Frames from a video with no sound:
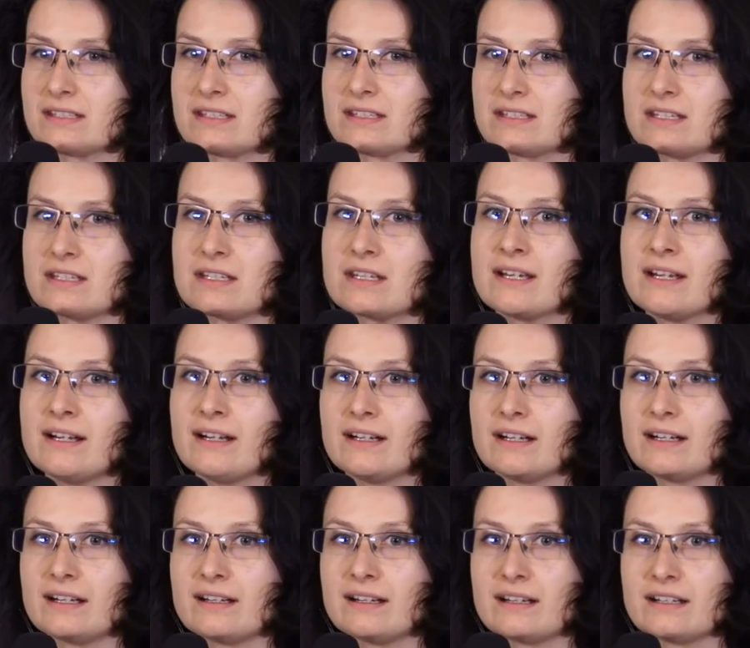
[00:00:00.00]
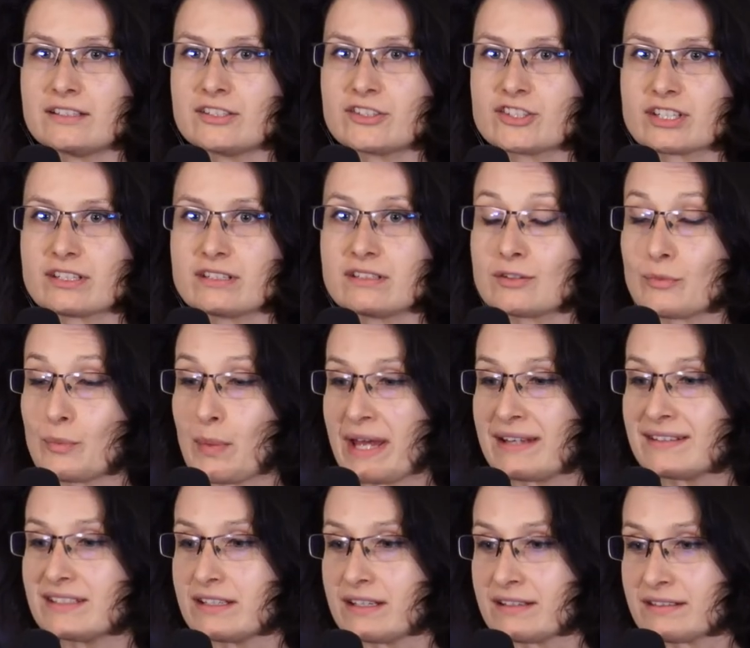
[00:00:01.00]
the energy
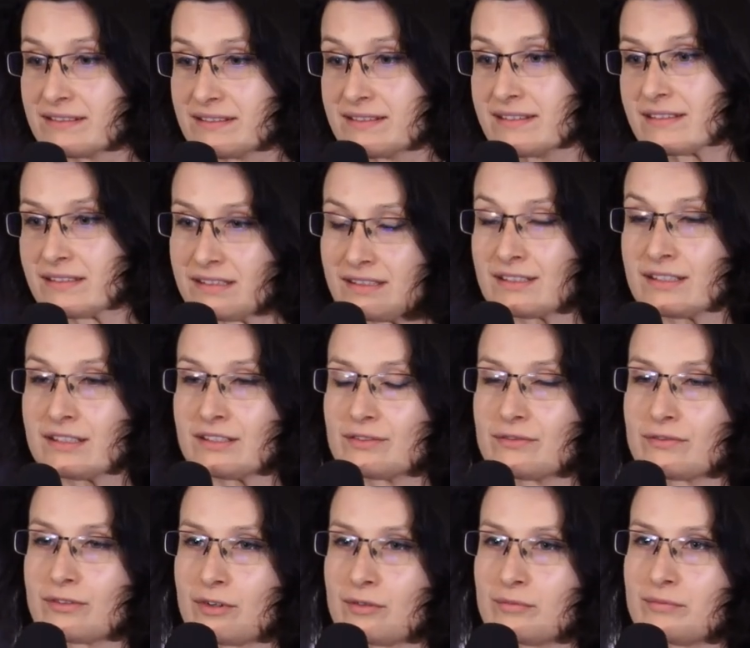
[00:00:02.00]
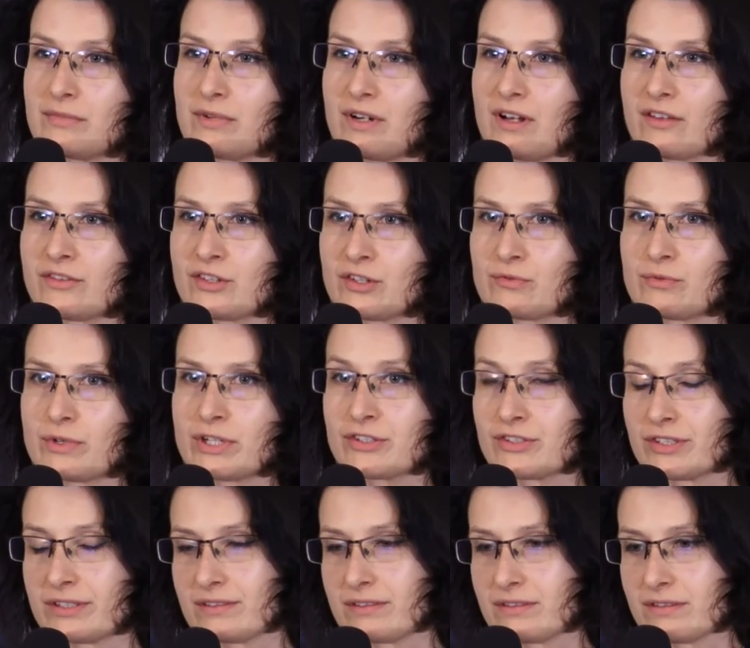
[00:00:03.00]
independence from other
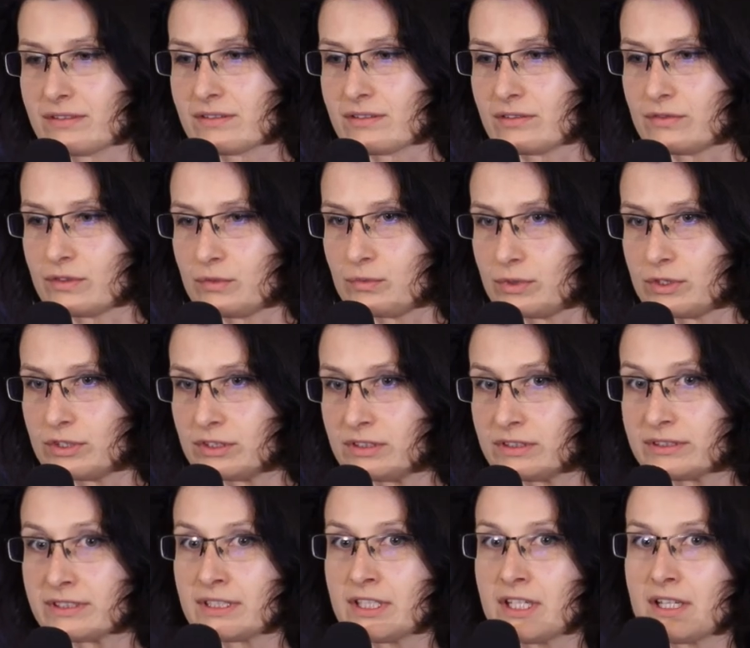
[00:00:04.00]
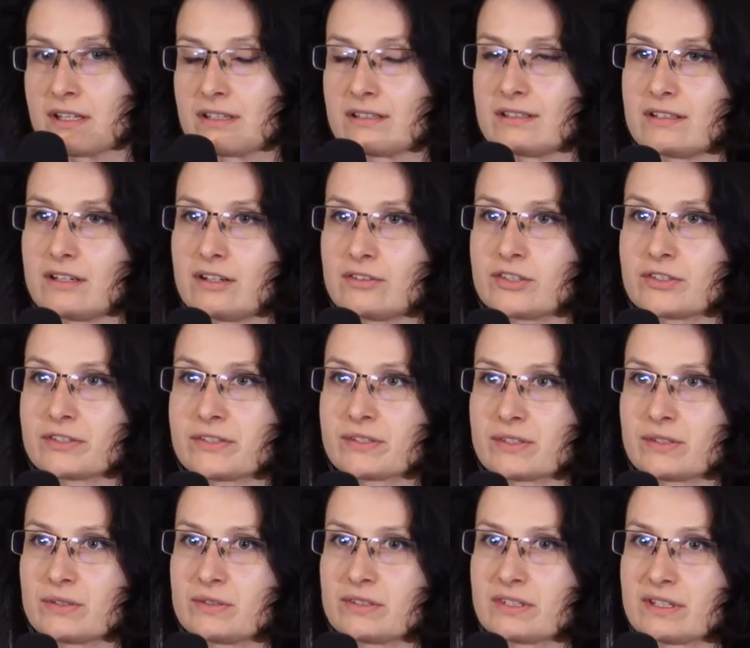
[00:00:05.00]
regions of the world,
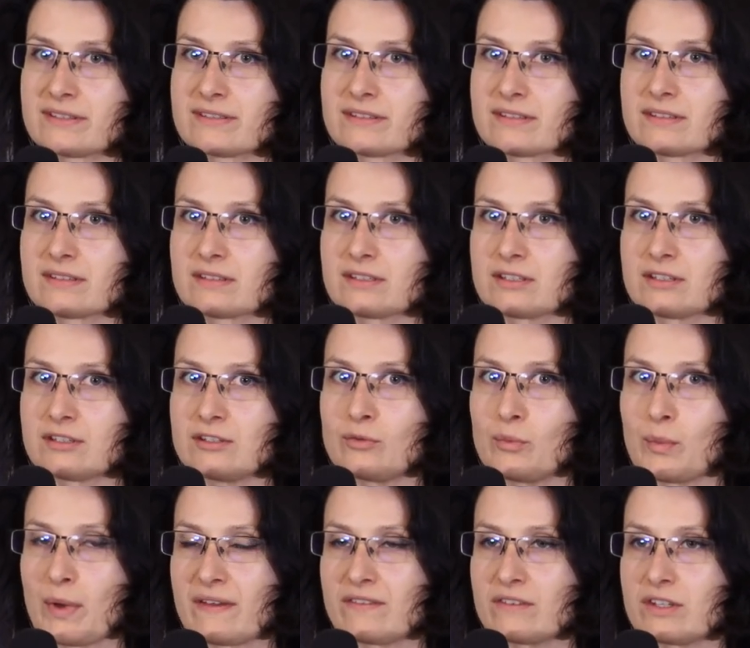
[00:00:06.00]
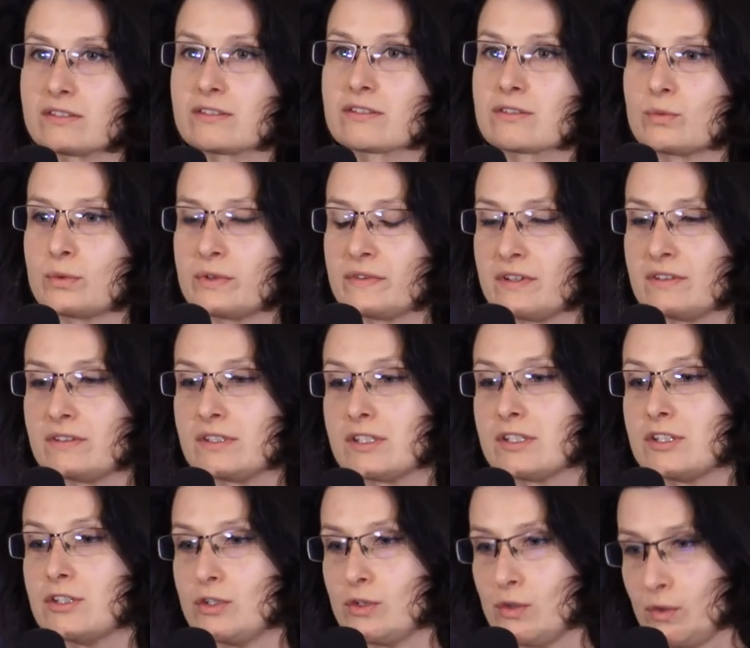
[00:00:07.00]
understood as independence within
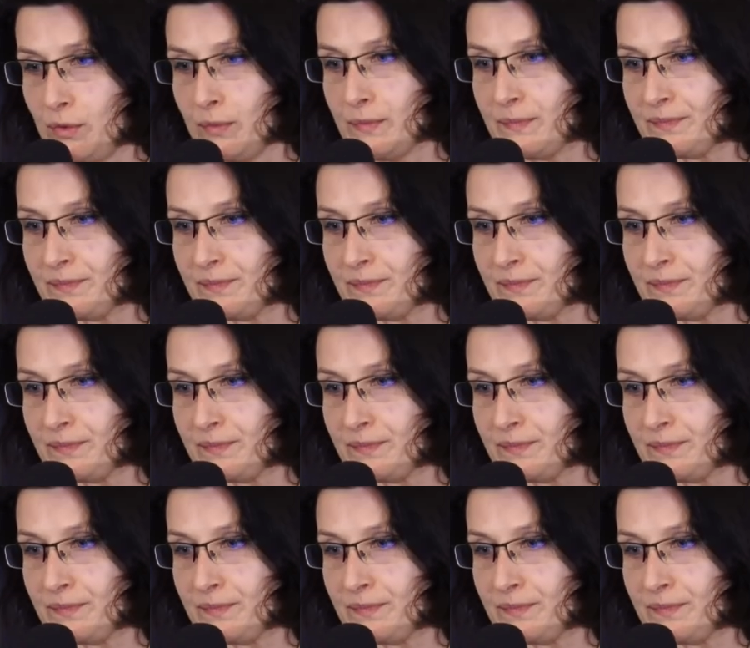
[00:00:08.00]
the EU,